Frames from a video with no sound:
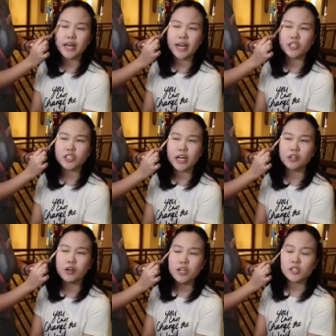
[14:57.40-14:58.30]
an
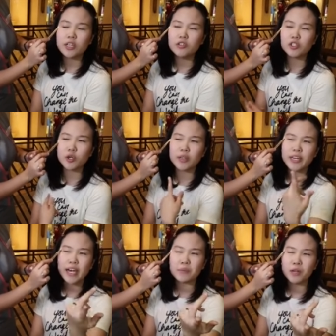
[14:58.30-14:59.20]
eyeshadow. So So can you show
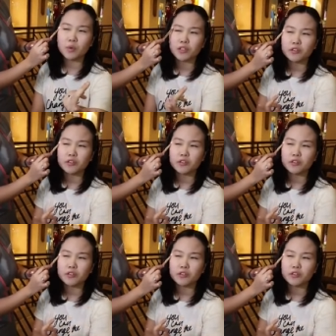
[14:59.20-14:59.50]
the camera what